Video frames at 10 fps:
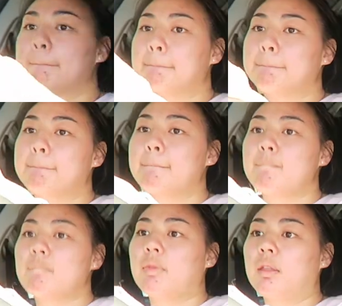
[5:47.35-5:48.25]
I
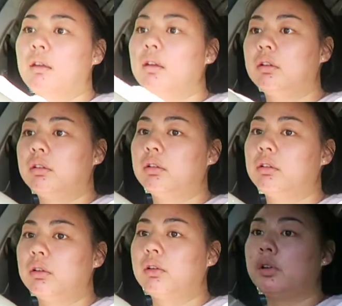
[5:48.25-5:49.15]
think so too, because I
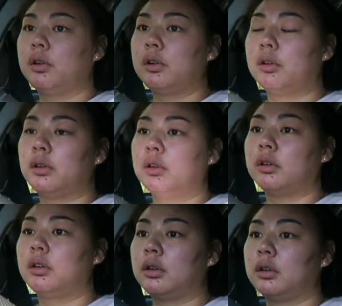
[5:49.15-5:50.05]
remember seeing my
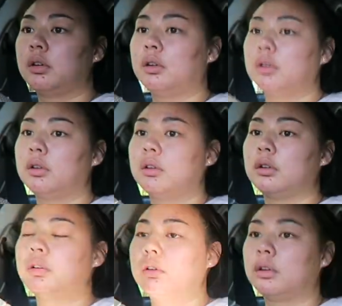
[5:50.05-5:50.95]
the hose
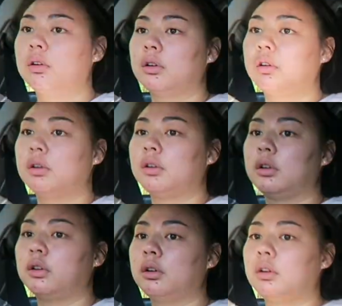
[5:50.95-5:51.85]
pulled off at
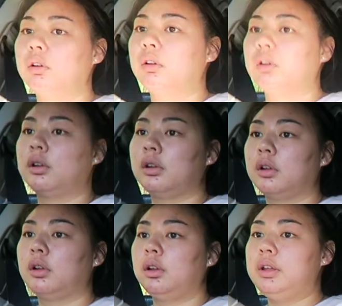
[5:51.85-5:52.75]
one point.
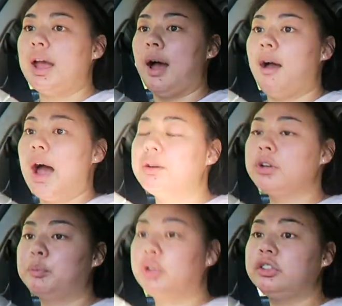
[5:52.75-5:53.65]
Yeah, I
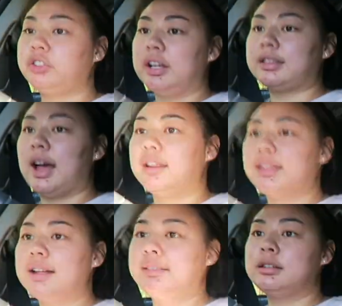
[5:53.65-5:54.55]
don't appreciate
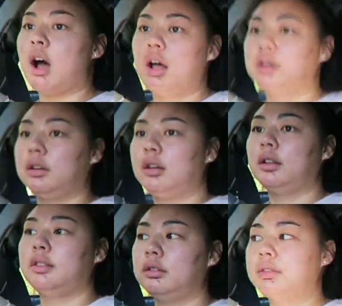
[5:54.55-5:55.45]
that. That's not,
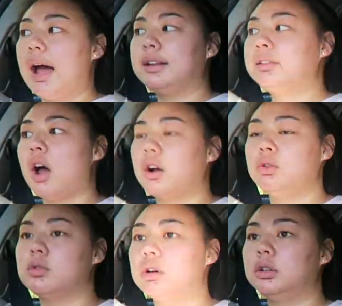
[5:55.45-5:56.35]
yeah. that is not
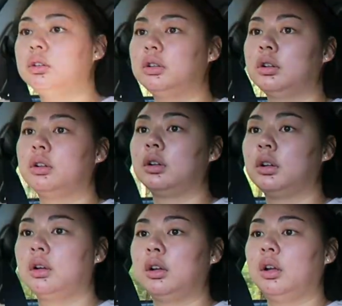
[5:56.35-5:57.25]
cool.
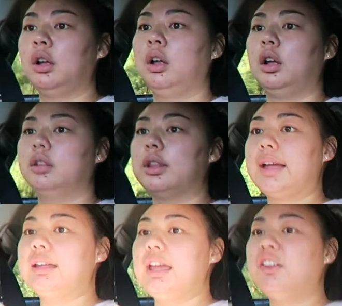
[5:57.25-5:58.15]
Yeah.
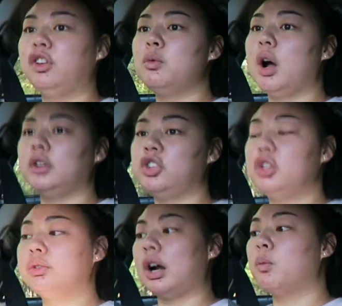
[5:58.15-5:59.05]
Like, if you want to
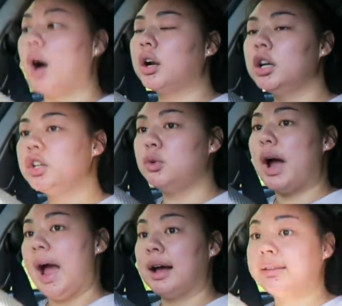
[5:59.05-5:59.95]
use our water, you
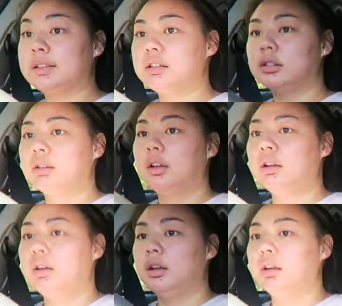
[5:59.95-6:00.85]
ask.
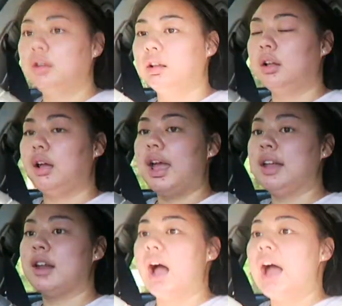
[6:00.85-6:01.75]
Yeah.
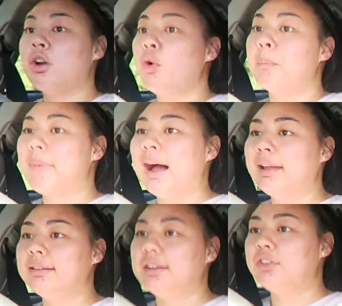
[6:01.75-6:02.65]
And I don't
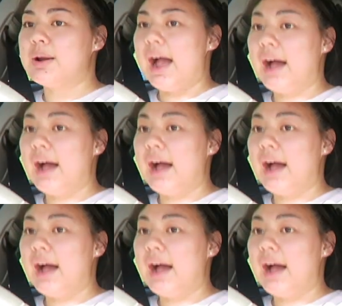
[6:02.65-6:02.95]
mind if you